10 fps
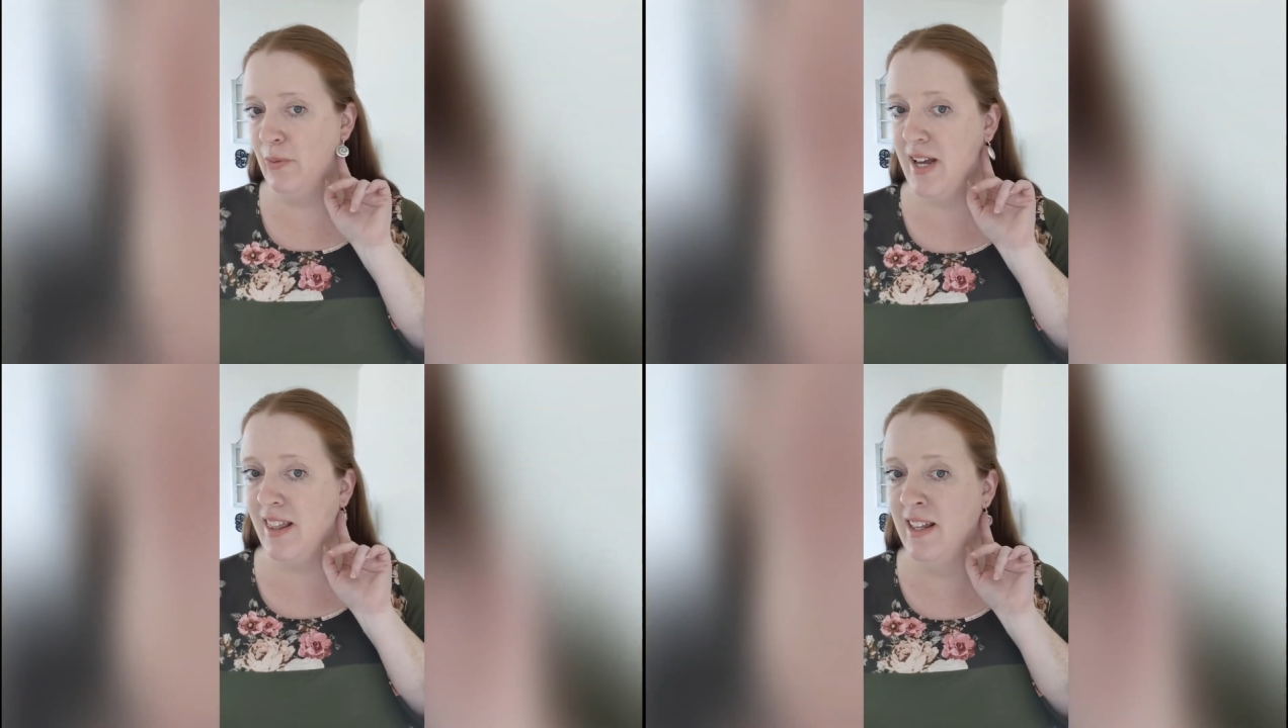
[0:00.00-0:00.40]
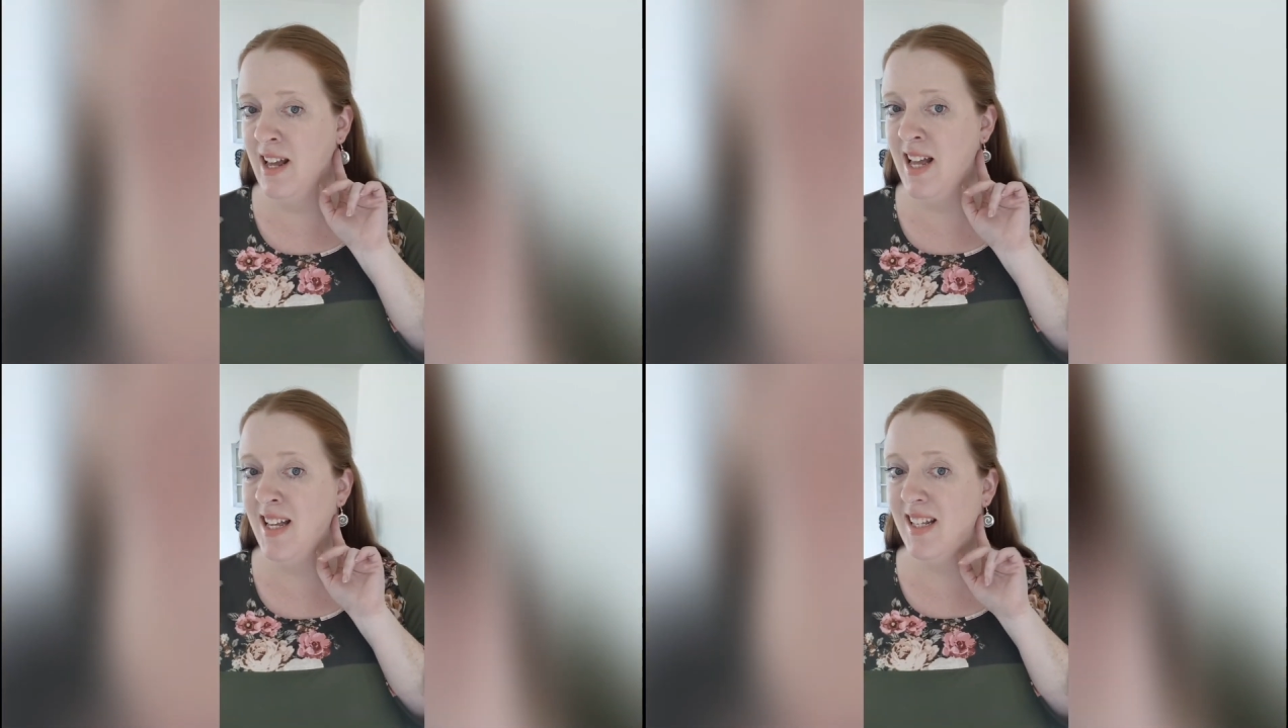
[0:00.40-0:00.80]
with
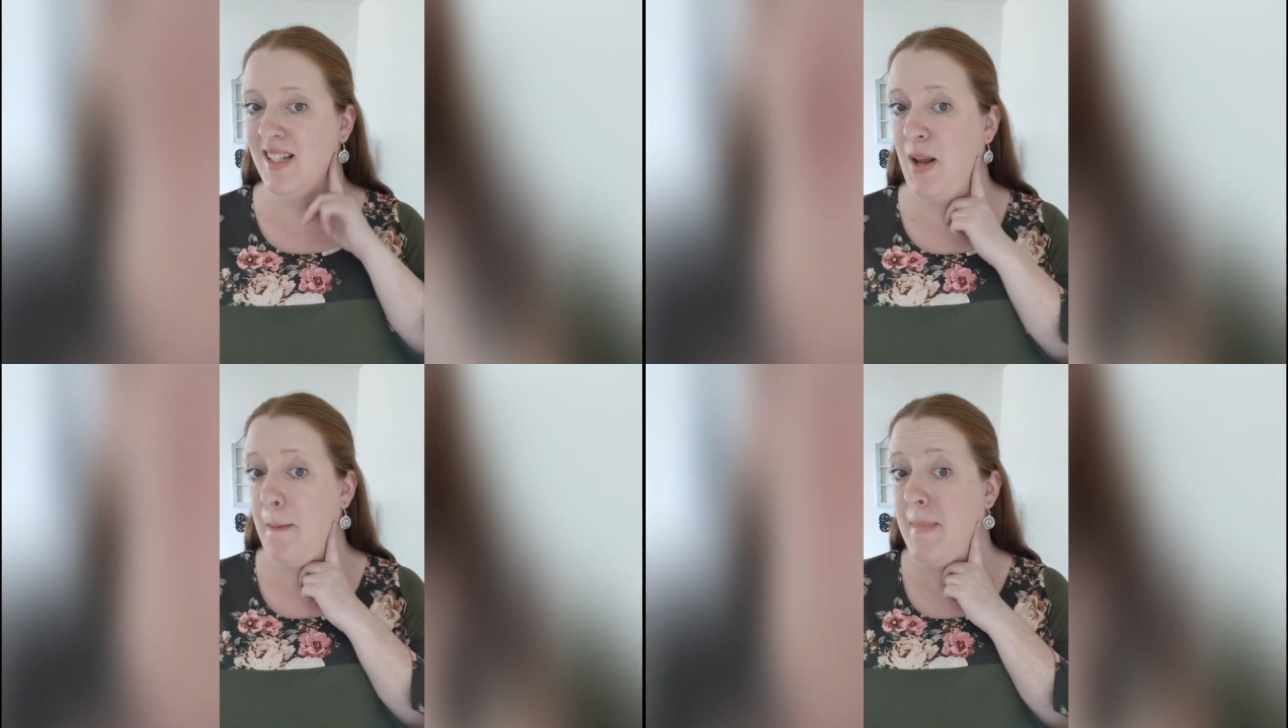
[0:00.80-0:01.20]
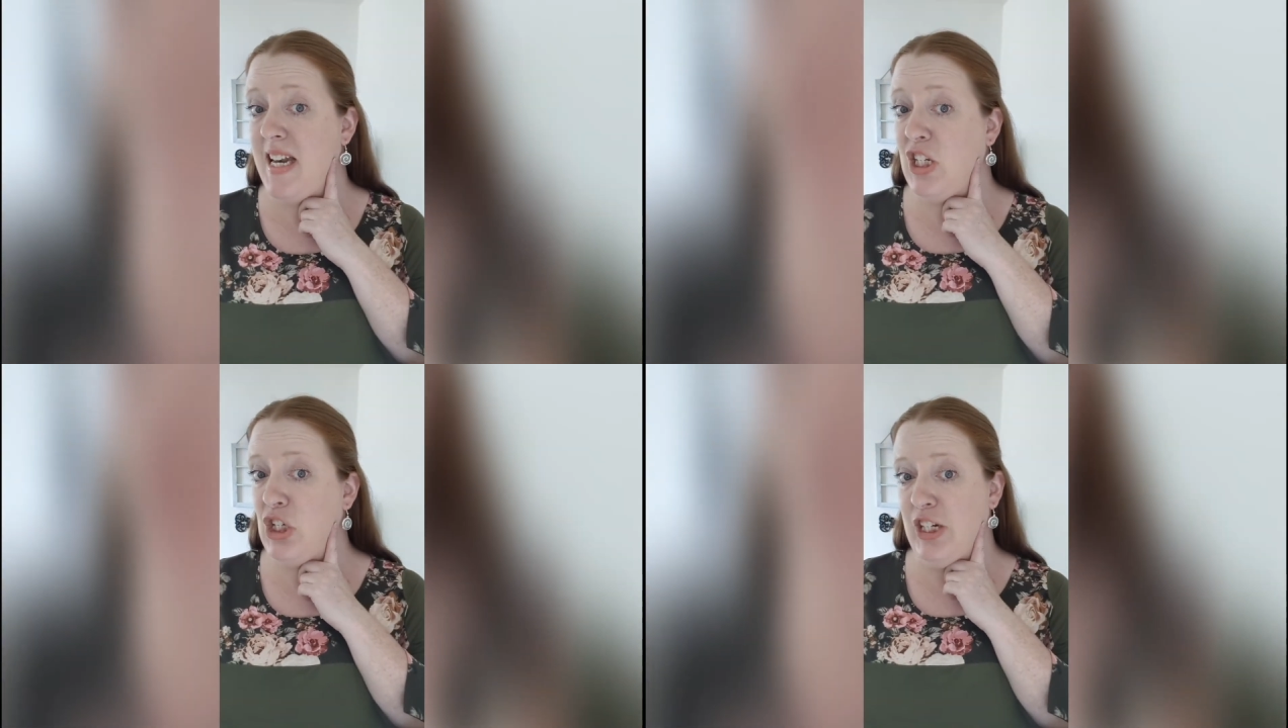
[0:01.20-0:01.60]
some
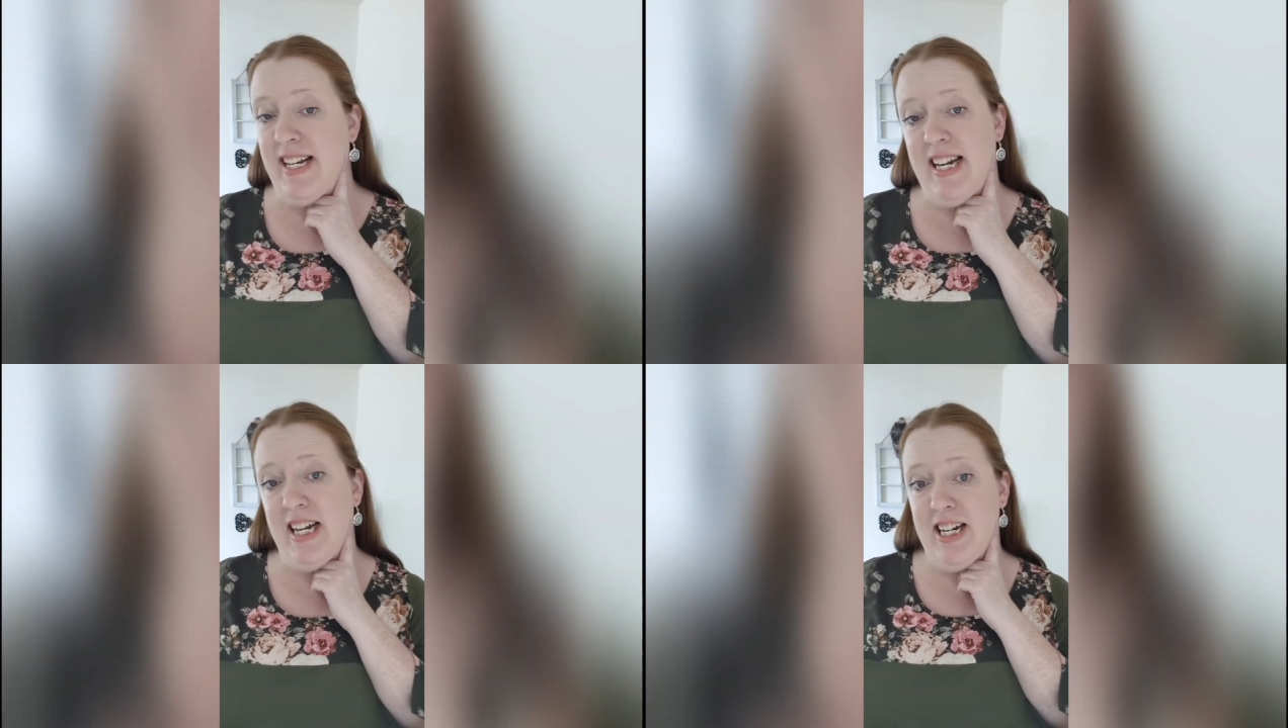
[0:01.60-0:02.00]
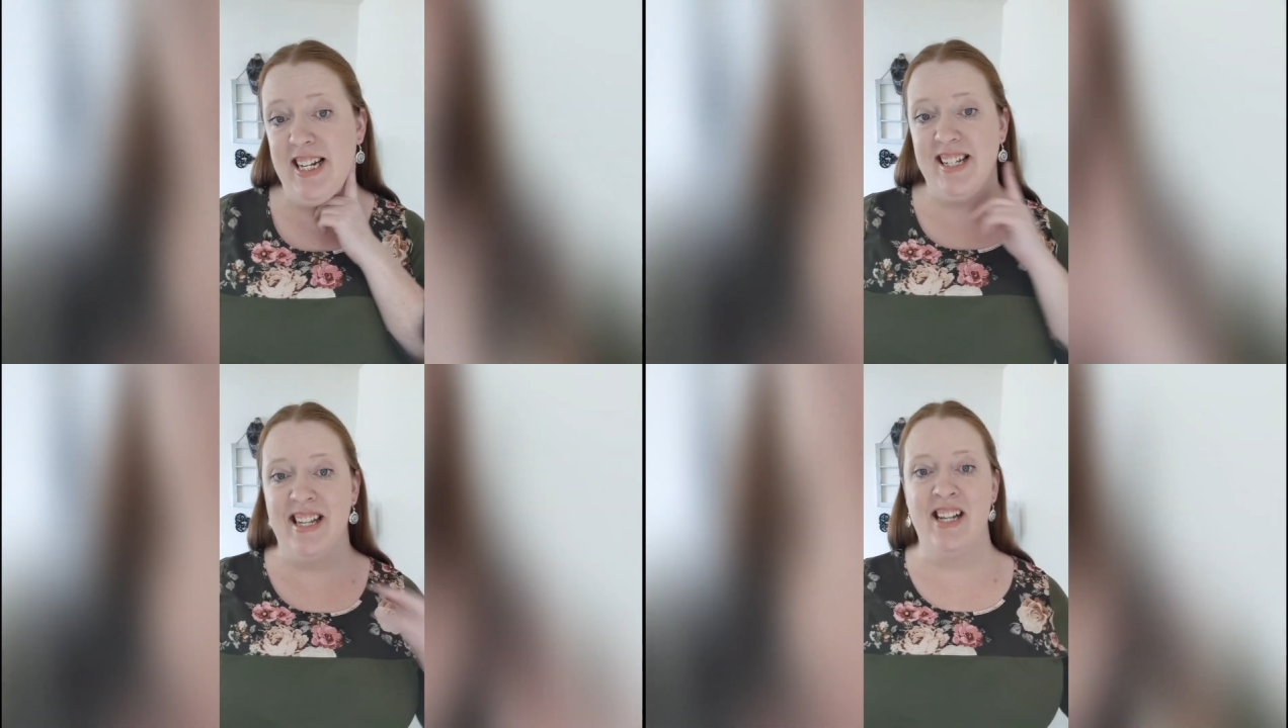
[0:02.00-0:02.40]
mint green
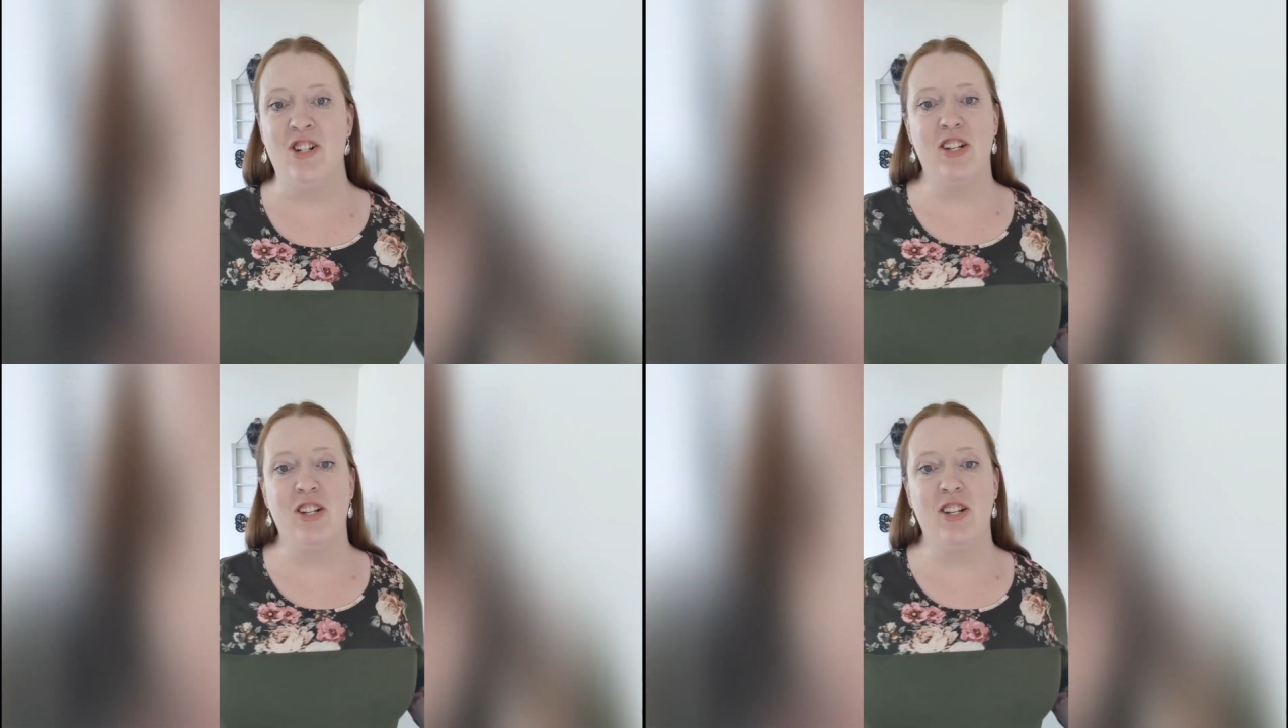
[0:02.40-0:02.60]
earrings.